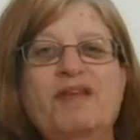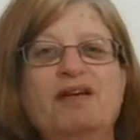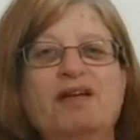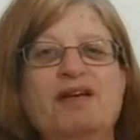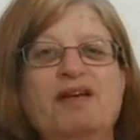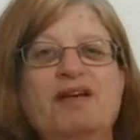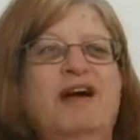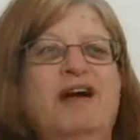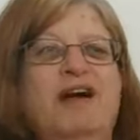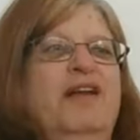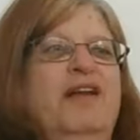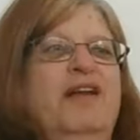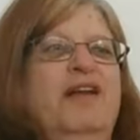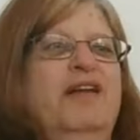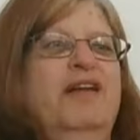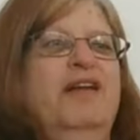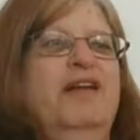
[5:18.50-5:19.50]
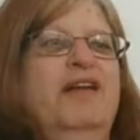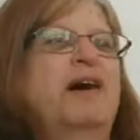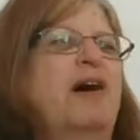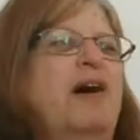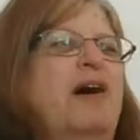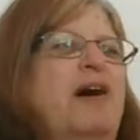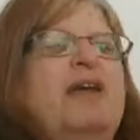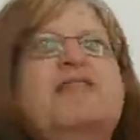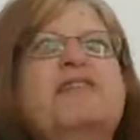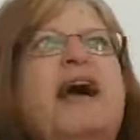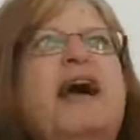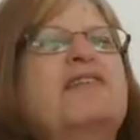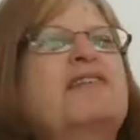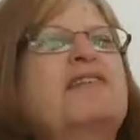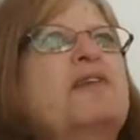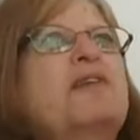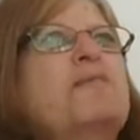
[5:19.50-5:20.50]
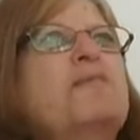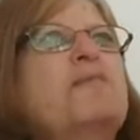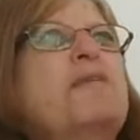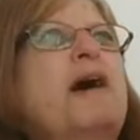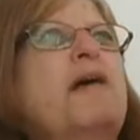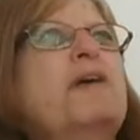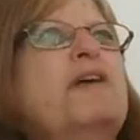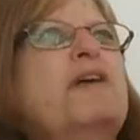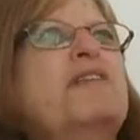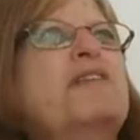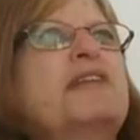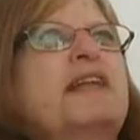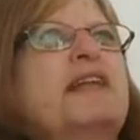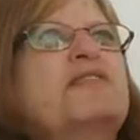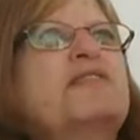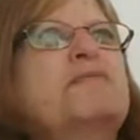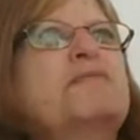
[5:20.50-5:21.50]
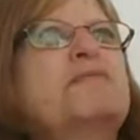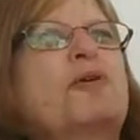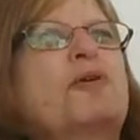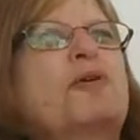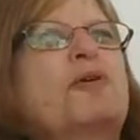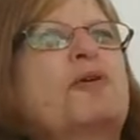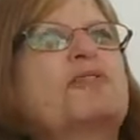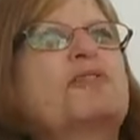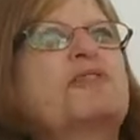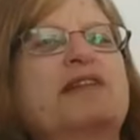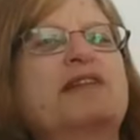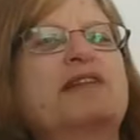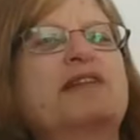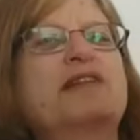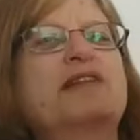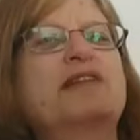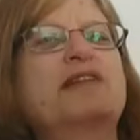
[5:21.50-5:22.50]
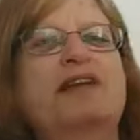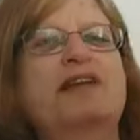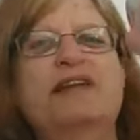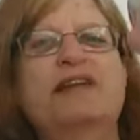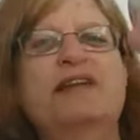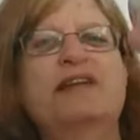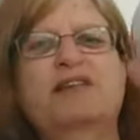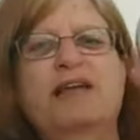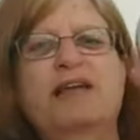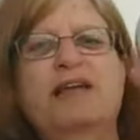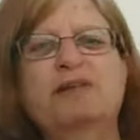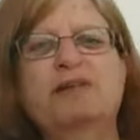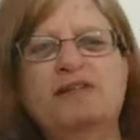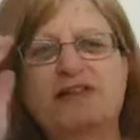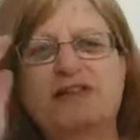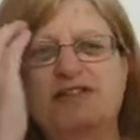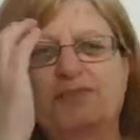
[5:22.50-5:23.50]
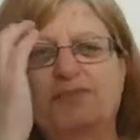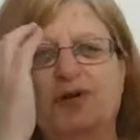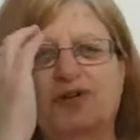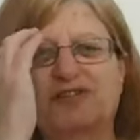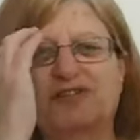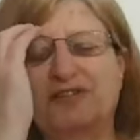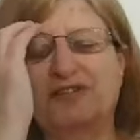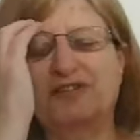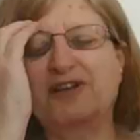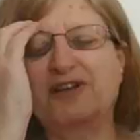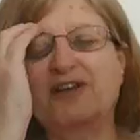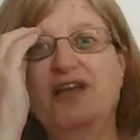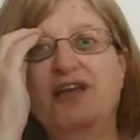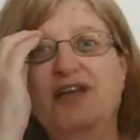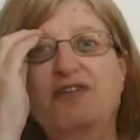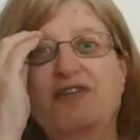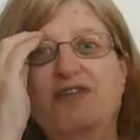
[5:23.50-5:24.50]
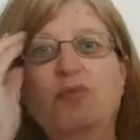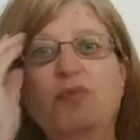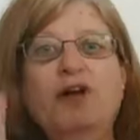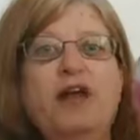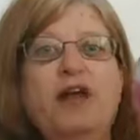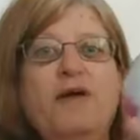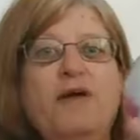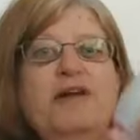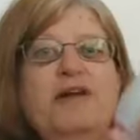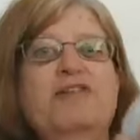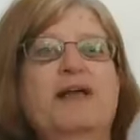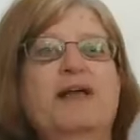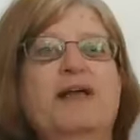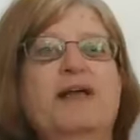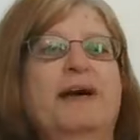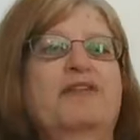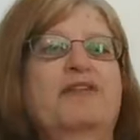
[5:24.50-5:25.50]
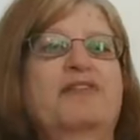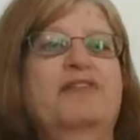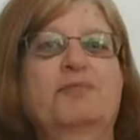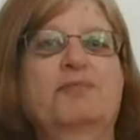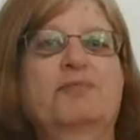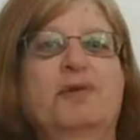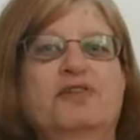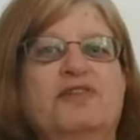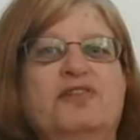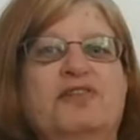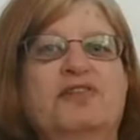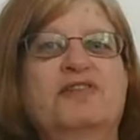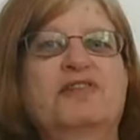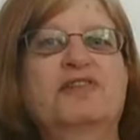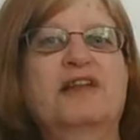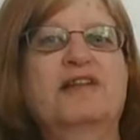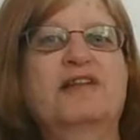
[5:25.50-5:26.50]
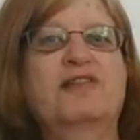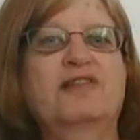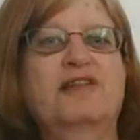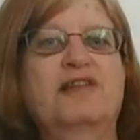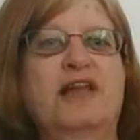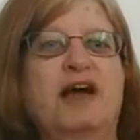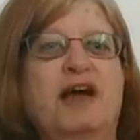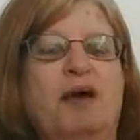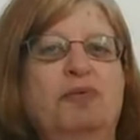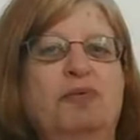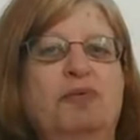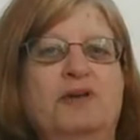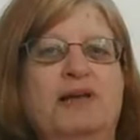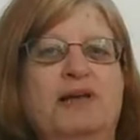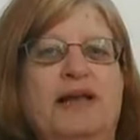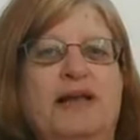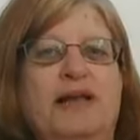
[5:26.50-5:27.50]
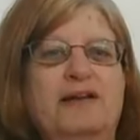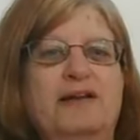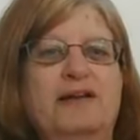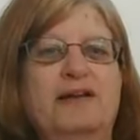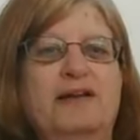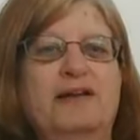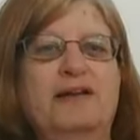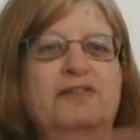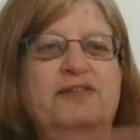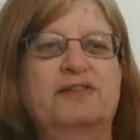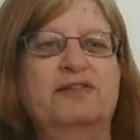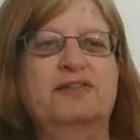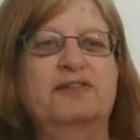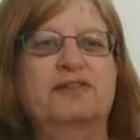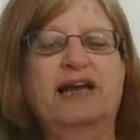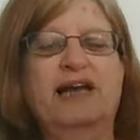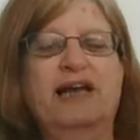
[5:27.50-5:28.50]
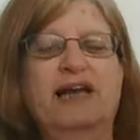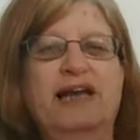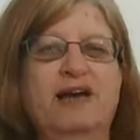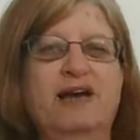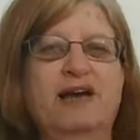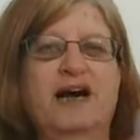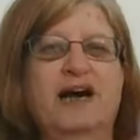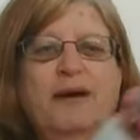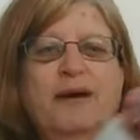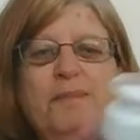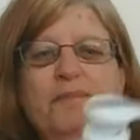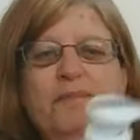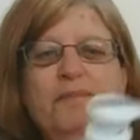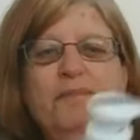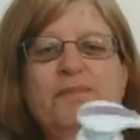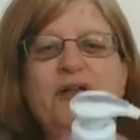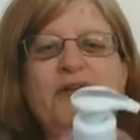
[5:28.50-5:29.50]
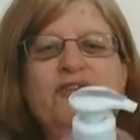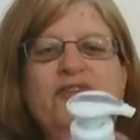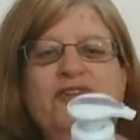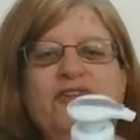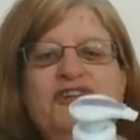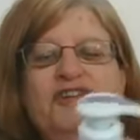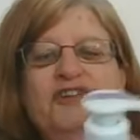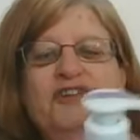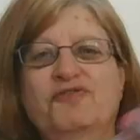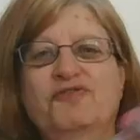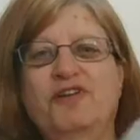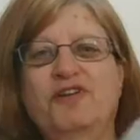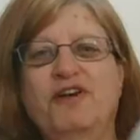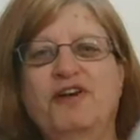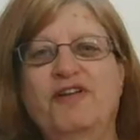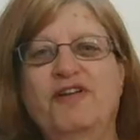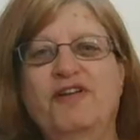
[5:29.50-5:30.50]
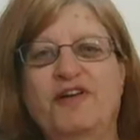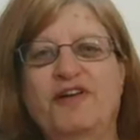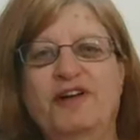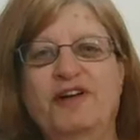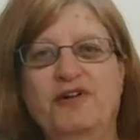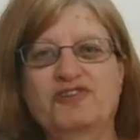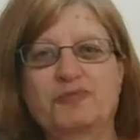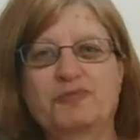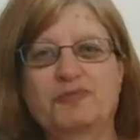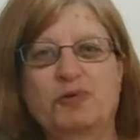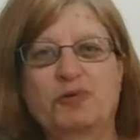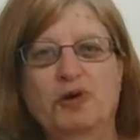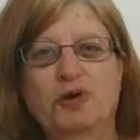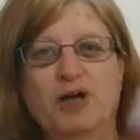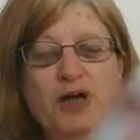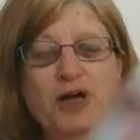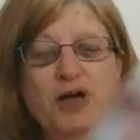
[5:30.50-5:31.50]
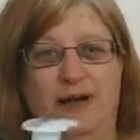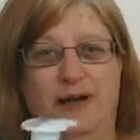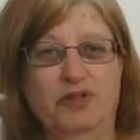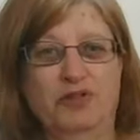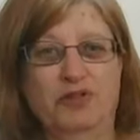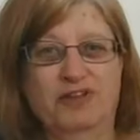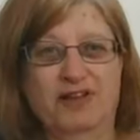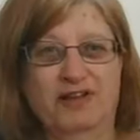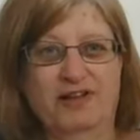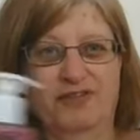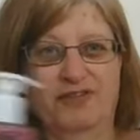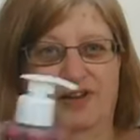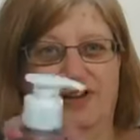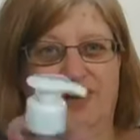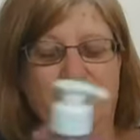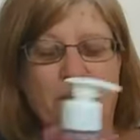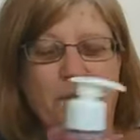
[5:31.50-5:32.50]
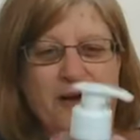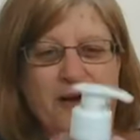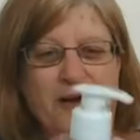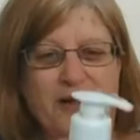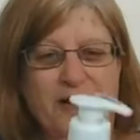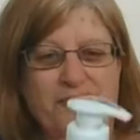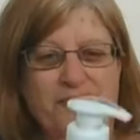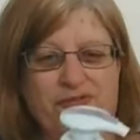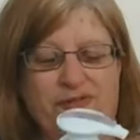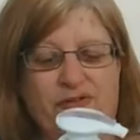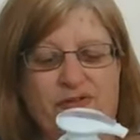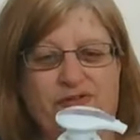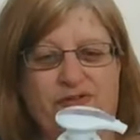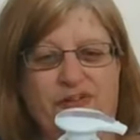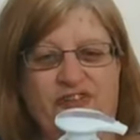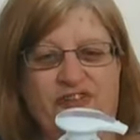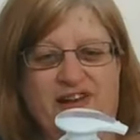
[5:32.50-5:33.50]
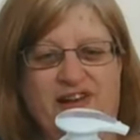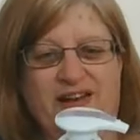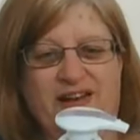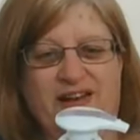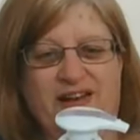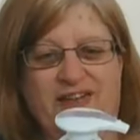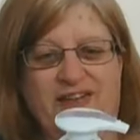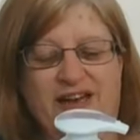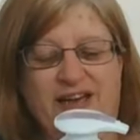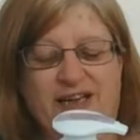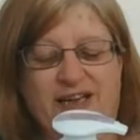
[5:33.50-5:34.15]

I don't know, Oh yes, I had some um, sense boxes, and and these came in the sense boxes. If you want to know anything about sense boxes and Scentsy, I'll put Nicola's link um, because she's very very knowledgeable about all the stuff that you can buy for, for Scentsy.